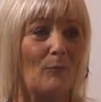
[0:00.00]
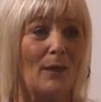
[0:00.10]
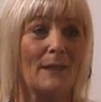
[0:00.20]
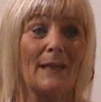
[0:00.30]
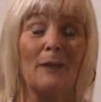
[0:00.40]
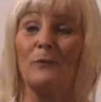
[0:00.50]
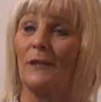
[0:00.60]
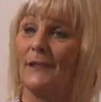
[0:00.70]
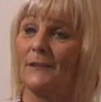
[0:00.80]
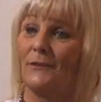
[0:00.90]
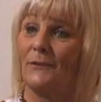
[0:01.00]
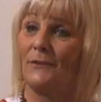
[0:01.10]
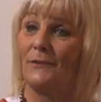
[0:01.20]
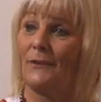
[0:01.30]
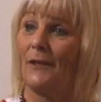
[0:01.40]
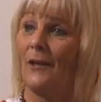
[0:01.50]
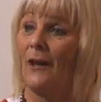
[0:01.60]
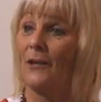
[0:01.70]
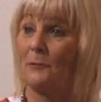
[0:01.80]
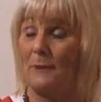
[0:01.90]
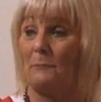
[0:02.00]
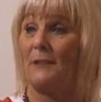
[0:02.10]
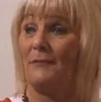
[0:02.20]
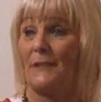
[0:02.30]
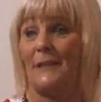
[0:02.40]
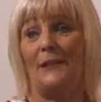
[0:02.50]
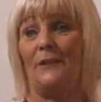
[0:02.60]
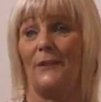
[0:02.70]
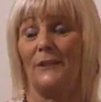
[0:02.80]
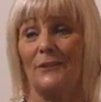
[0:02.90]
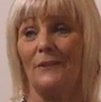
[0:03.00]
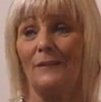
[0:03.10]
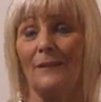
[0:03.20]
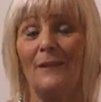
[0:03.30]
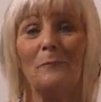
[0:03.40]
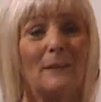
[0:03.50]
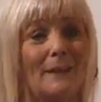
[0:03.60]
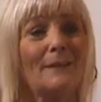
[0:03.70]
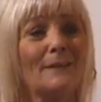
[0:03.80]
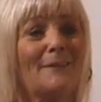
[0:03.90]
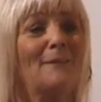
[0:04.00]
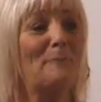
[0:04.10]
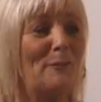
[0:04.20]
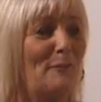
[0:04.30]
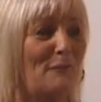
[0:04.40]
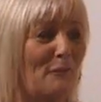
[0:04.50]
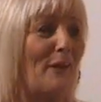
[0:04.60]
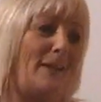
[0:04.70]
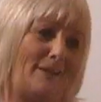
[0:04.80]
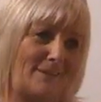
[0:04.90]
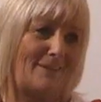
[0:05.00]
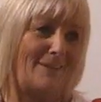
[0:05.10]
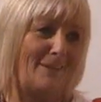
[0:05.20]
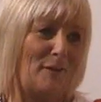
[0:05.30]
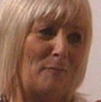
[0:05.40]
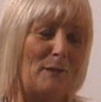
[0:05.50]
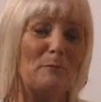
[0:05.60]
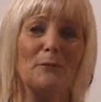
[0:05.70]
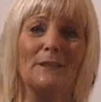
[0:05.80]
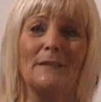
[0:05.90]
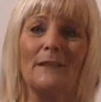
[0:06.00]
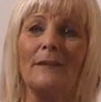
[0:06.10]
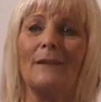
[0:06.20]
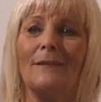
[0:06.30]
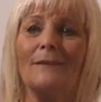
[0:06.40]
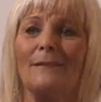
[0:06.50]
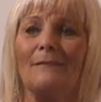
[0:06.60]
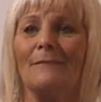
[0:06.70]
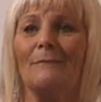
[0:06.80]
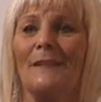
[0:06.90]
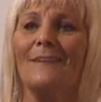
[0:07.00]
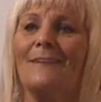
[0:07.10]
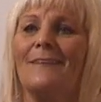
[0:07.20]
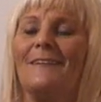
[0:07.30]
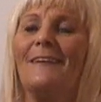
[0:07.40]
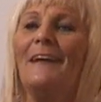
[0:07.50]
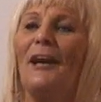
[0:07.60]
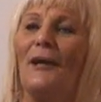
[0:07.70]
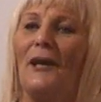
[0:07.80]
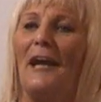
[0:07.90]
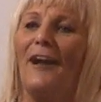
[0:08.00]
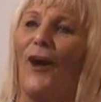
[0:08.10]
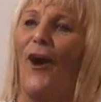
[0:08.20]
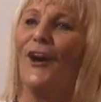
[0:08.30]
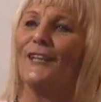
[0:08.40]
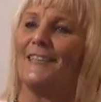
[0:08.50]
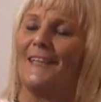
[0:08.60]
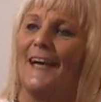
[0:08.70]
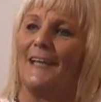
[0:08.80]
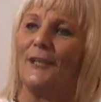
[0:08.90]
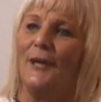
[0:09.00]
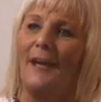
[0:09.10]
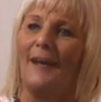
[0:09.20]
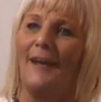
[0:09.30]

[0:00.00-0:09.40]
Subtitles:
White Cloud would like to ask people if there's any questions. Please don't be afraid. People sit there and their hearts go, "Oh my God, and can I ask that?"